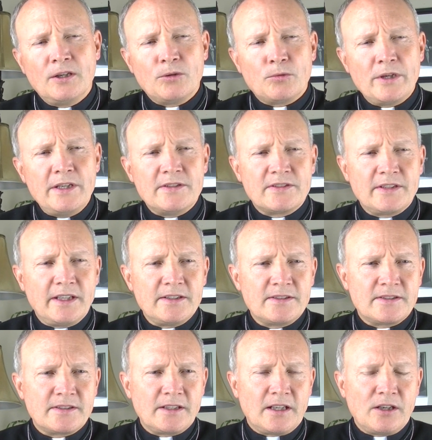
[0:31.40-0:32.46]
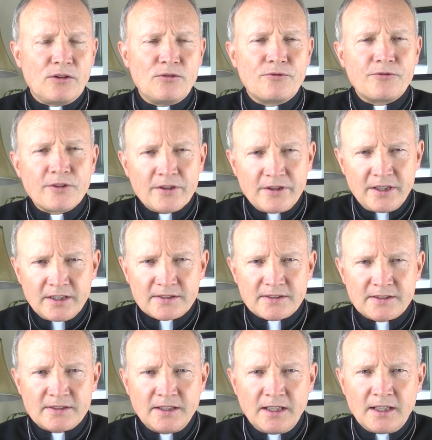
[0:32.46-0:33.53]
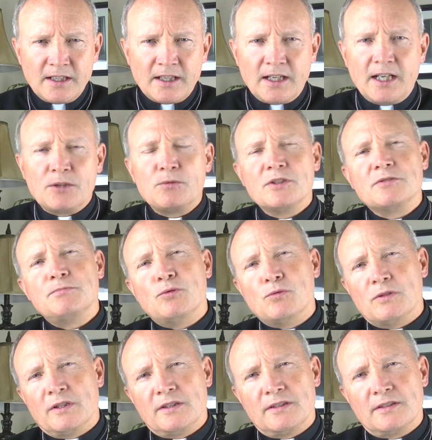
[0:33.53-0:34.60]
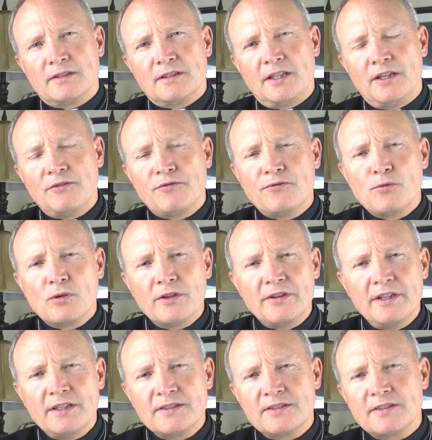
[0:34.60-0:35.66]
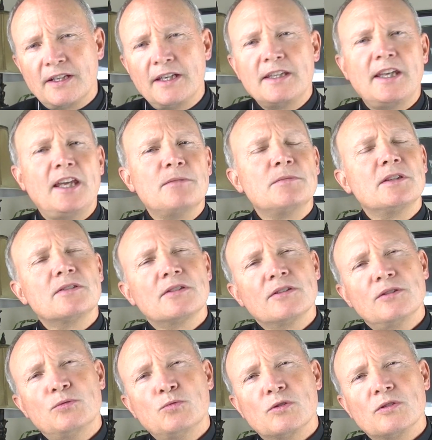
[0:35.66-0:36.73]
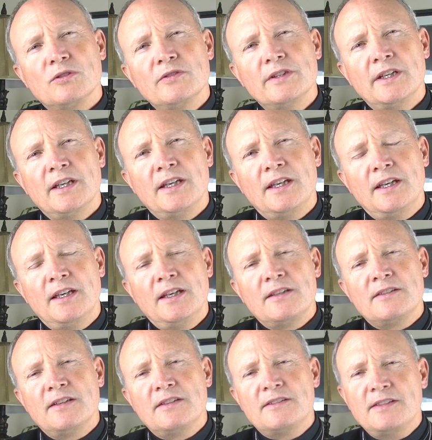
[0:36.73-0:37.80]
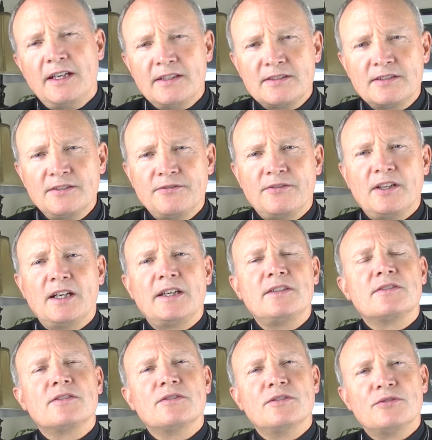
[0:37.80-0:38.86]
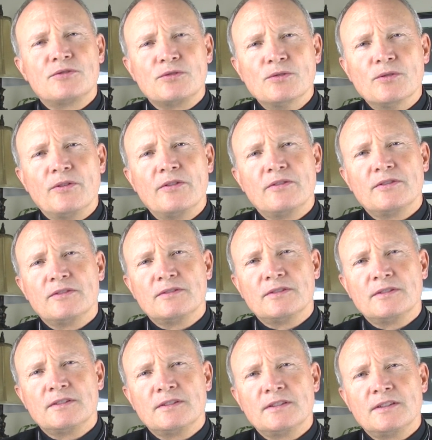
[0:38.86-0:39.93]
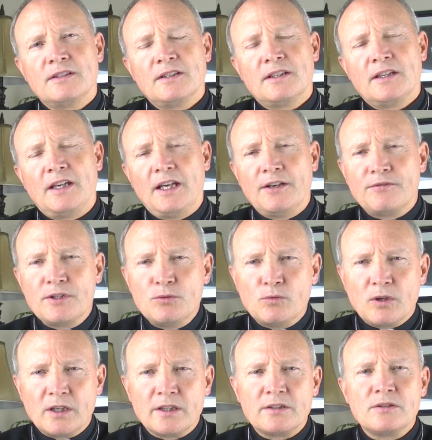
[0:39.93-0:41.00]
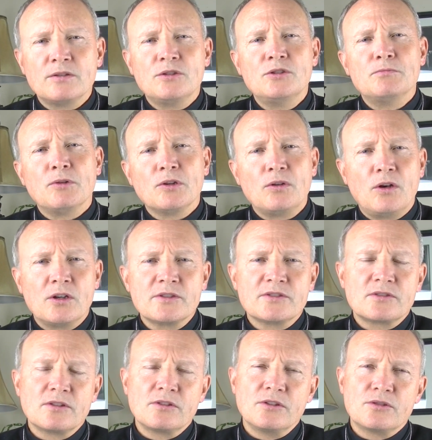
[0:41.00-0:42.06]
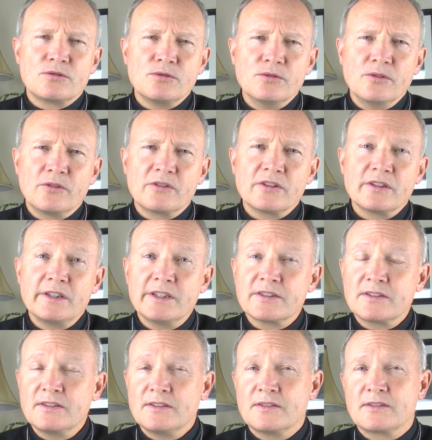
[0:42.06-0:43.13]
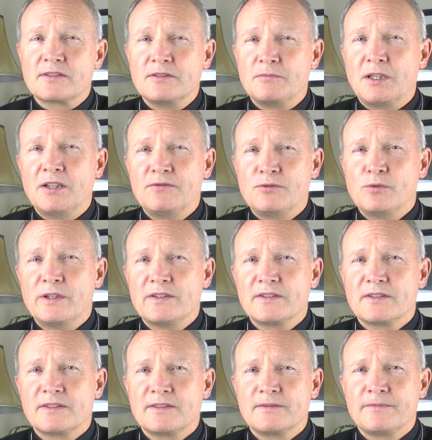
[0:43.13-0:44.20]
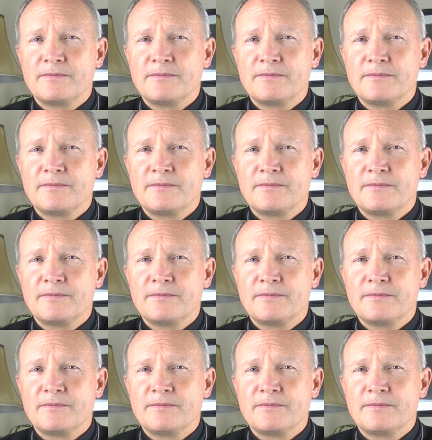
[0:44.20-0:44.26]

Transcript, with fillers: where he says, uh, For this I was born, and for this I came into the world, to testify to the truth. Everyone who belongs to the truth listens to my voice.